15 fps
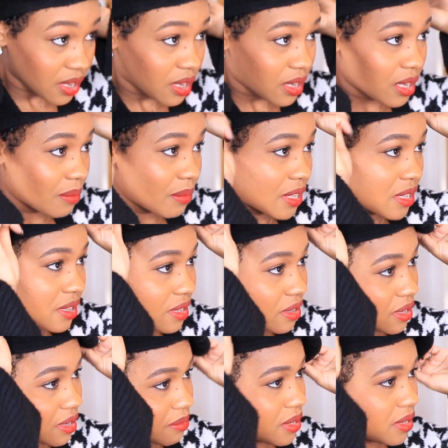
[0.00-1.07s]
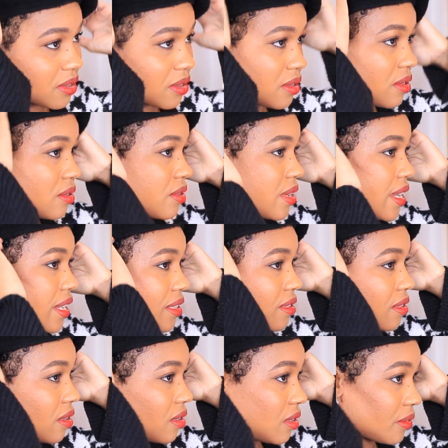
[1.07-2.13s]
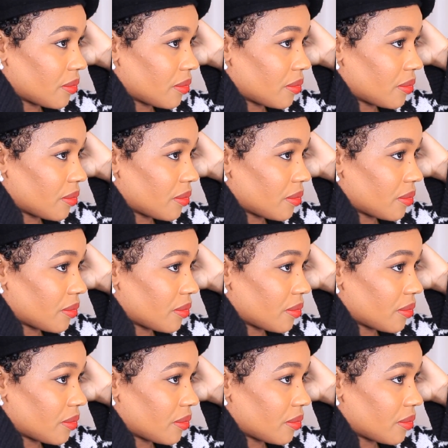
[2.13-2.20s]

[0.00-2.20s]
Let me just try this on.